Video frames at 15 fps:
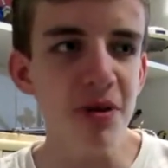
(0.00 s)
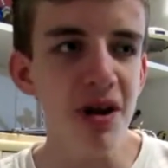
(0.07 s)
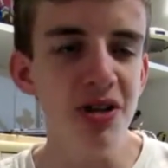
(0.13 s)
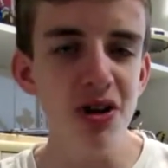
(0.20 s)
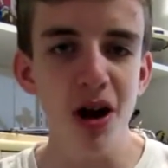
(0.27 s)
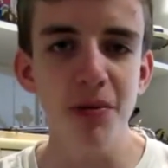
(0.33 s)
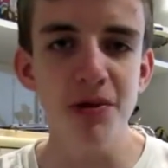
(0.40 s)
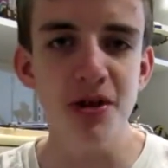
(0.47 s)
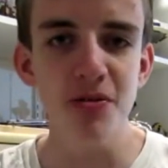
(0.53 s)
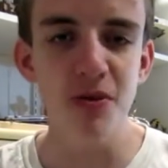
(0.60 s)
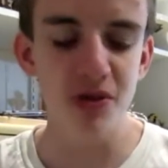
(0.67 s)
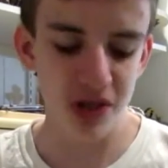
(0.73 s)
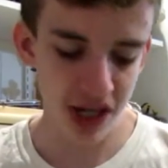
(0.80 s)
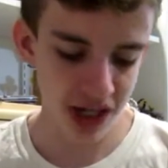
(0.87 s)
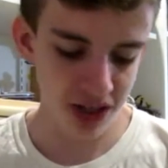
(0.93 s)
my top 2
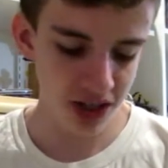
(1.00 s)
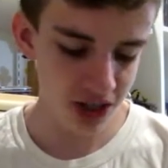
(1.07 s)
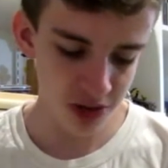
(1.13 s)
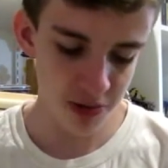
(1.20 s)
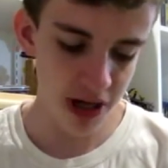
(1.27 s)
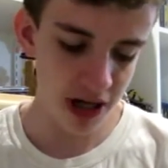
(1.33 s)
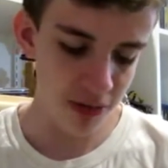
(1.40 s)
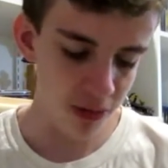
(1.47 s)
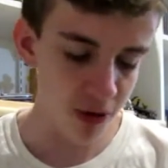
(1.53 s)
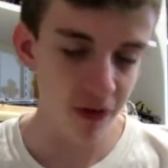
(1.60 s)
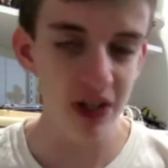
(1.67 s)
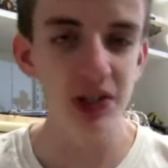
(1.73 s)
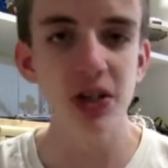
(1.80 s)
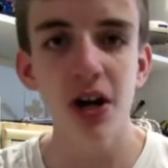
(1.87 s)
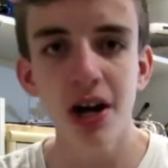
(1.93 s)
most anticipated
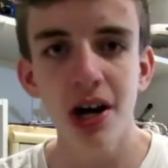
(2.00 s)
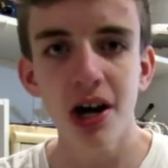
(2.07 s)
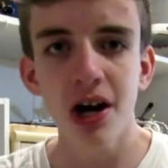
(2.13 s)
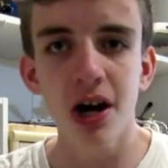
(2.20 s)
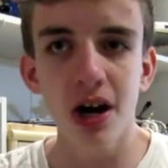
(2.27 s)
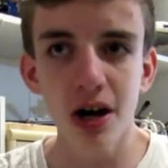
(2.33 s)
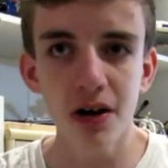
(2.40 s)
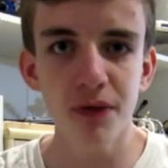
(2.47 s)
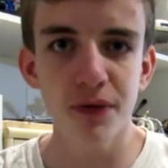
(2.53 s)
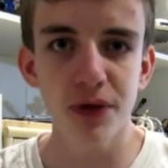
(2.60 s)
movies of